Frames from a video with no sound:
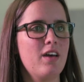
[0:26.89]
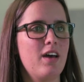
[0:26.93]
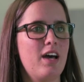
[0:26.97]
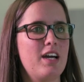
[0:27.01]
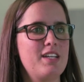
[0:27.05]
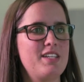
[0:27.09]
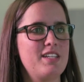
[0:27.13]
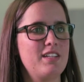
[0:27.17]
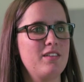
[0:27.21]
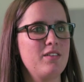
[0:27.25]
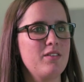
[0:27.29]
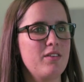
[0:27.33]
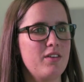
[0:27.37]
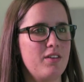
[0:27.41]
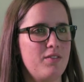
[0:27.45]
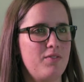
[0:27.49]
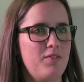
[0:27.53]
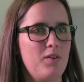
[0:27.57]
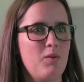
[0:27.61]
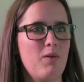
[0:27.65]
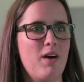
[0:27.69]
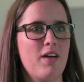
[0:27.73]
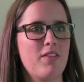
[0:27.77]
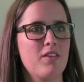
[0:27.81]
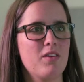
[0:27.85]
I did look at a
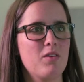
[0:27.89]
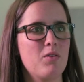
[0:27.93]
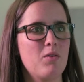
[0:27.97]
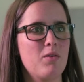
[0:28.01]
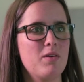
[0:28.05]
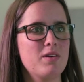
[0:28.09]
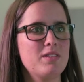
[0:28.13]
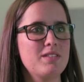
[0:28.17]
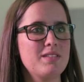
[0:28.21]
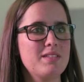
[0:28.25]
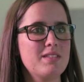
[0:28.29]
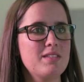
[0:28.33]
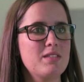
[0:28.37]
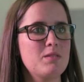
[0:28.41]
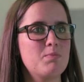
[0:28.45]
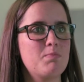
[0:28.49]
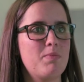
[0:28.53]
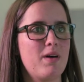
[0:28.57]
few other courses,